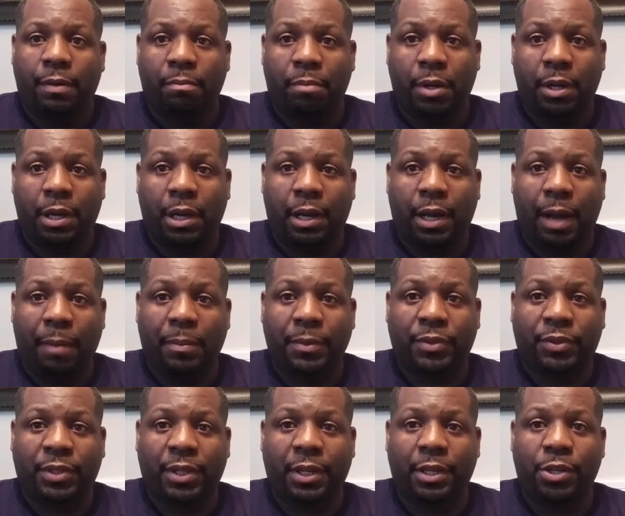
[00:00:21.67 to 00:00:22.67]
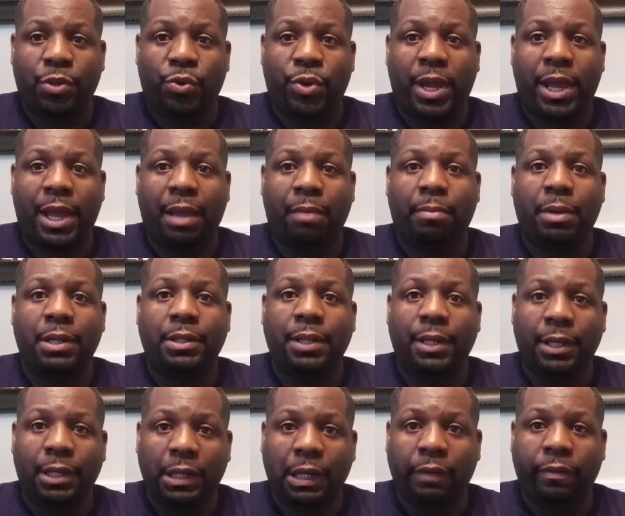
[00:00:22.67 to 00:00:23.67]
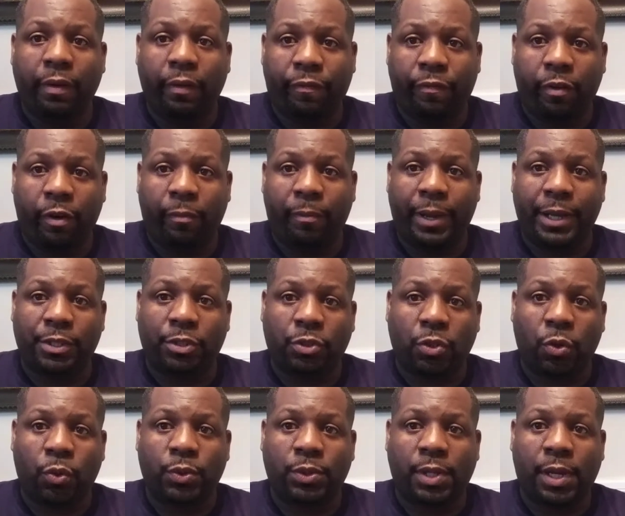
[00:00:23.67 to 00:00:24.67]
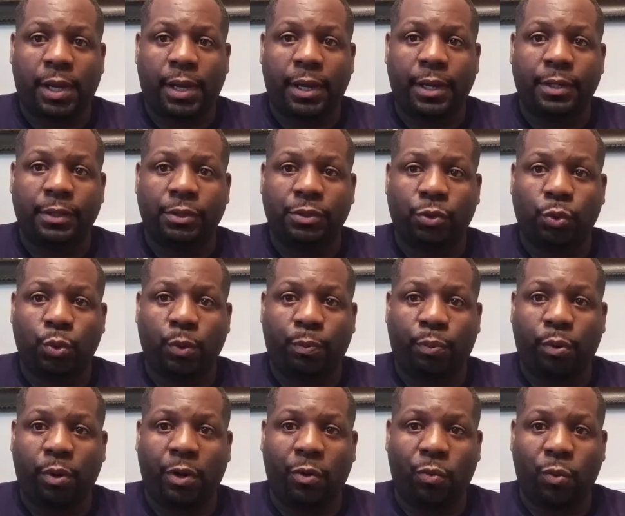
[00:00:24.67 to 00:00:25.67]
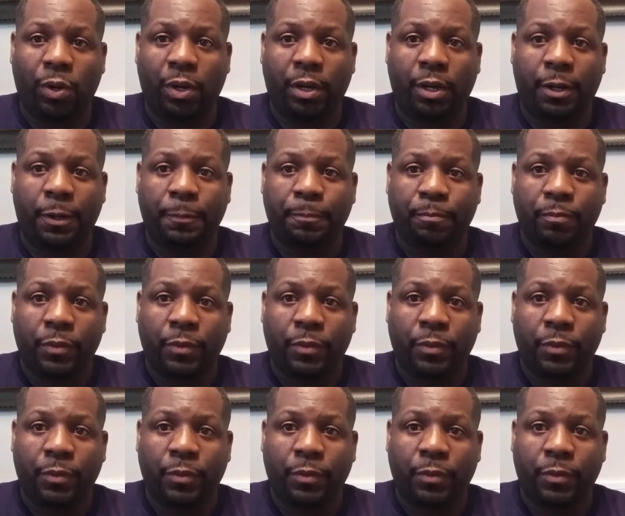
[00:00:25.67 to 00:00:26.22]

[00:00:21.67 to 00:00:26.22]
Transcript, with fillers: But I'm going to say you can be delivered from a soul tie to the point where